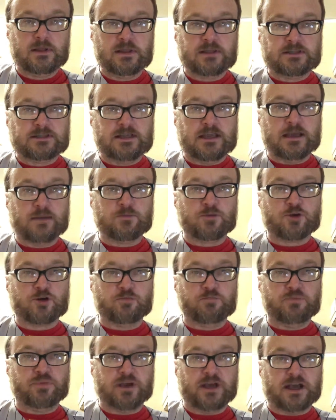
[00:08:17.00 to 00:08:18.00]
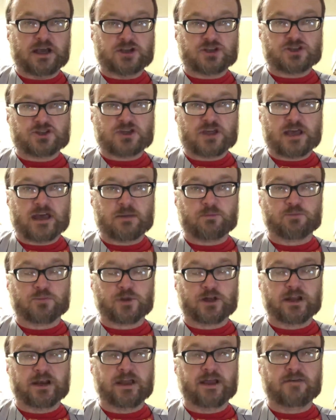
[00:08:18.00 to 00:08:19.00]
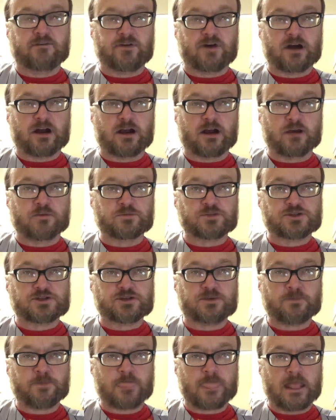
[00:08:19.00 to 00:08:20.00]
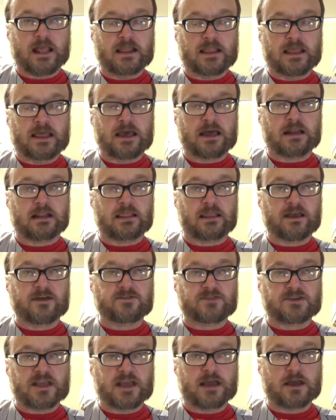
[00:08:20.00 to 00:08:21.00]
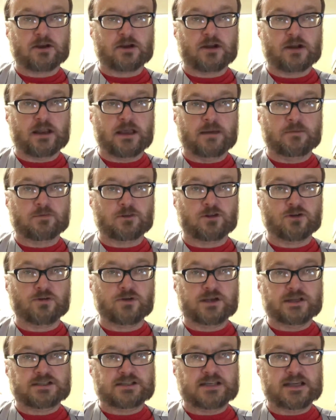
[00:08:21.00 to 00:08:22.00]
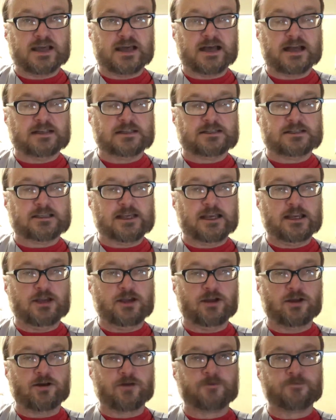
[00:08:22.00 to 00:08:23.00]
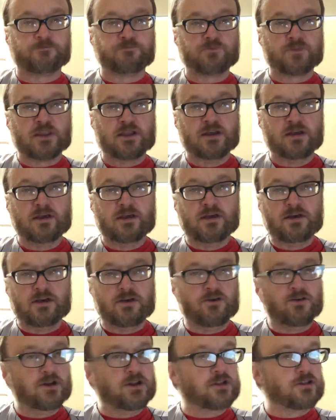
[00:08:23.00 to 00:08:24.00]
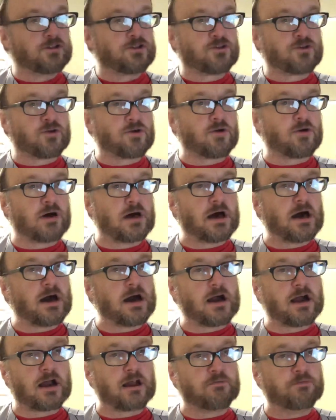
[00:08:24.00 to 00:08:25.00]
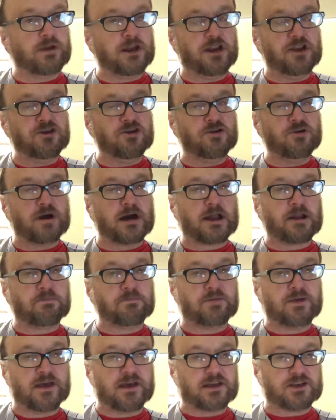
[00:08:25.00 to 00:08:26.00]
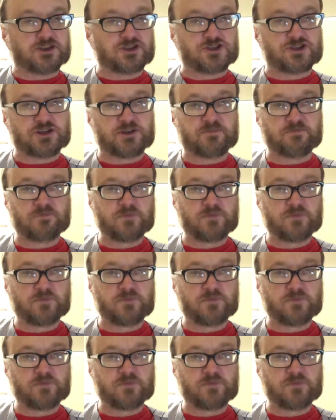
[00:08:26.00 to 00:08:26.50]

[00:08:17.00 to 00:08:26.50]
Team could pitch, they had plenty of arms, and they had a left hander named Louis Tiant Sr., who didn't throw hard, but he knew how to pitch.